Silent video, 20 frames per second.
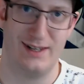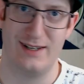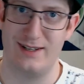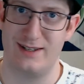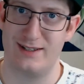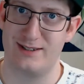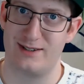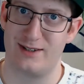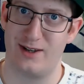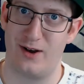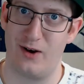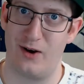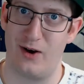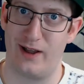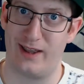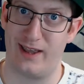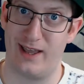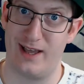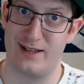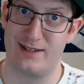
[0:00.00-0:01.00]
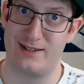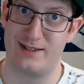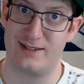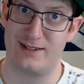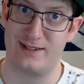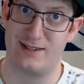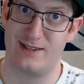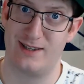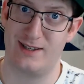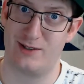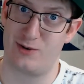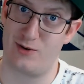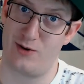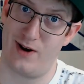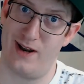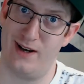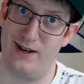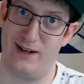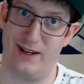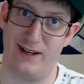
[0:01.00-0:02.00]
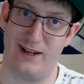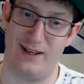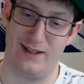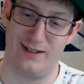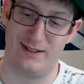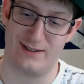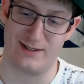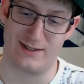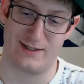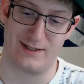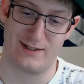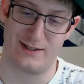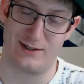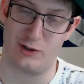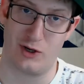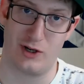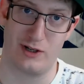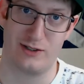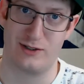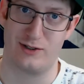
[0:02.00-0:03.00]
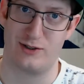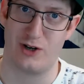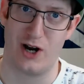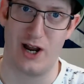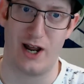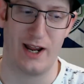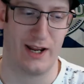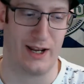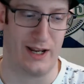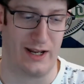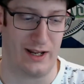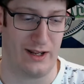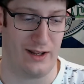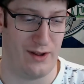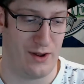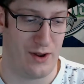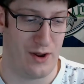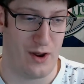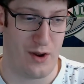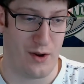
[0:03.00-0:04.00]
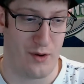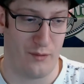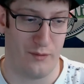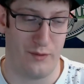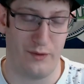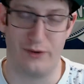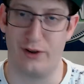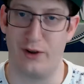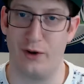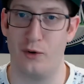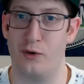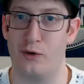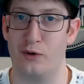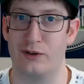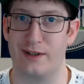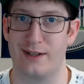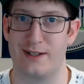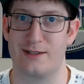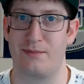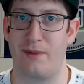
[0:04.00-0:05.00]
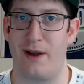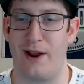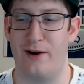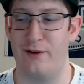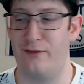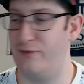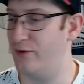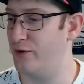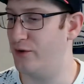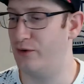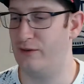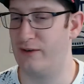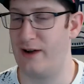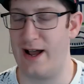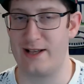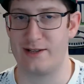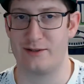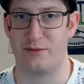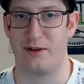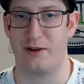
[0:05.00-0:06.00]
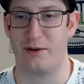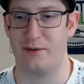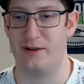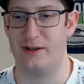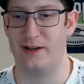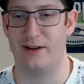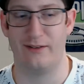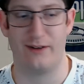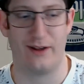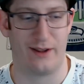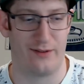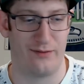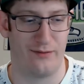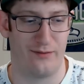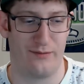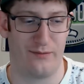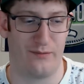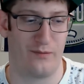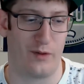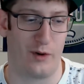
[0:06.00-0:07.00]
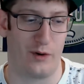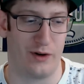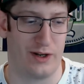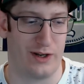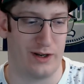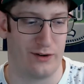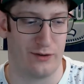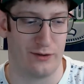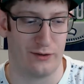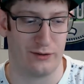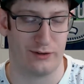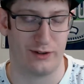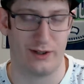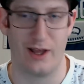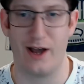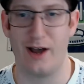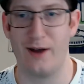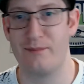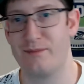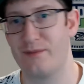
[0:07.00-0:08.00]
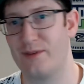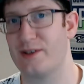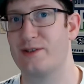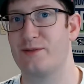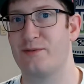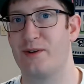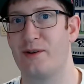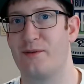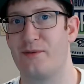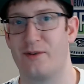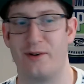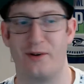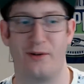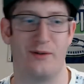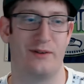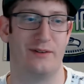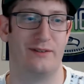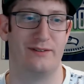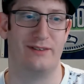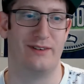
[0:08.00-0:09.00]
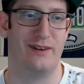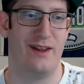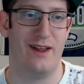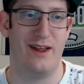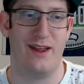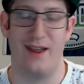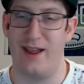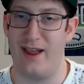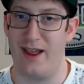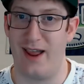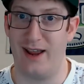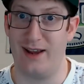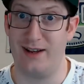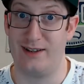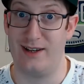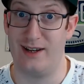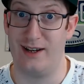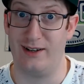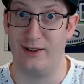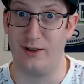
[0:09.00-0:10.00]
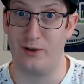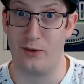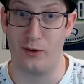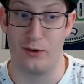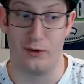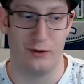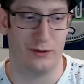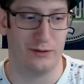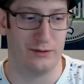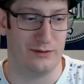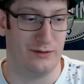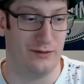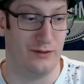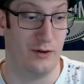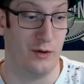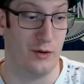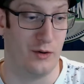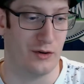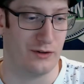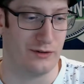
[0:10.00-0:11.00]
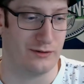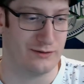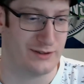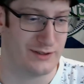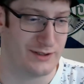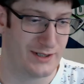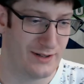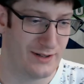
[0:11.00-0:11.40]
So I guess the trend is just trying really old expired food. Last week we did like 30-year-old gum. This week we're doing 18-year-old noodles.